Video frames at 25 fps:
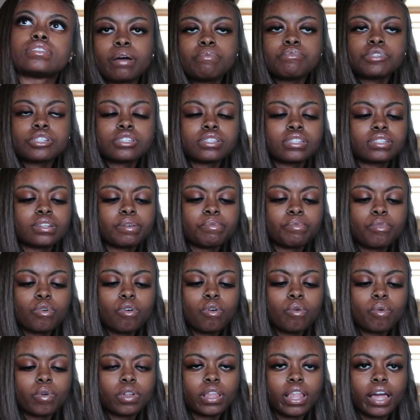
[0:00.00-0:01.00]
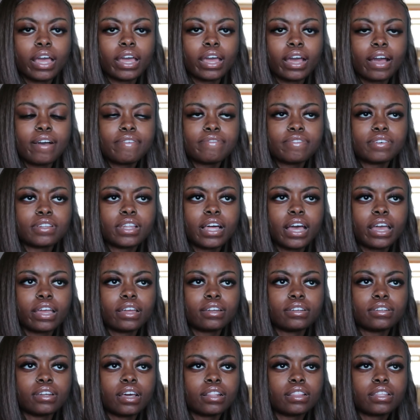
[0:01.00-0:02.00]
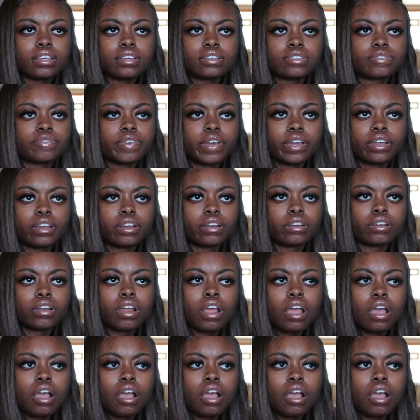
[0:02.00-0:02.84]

I'm just in a mood where like, I feel like nothing is fair.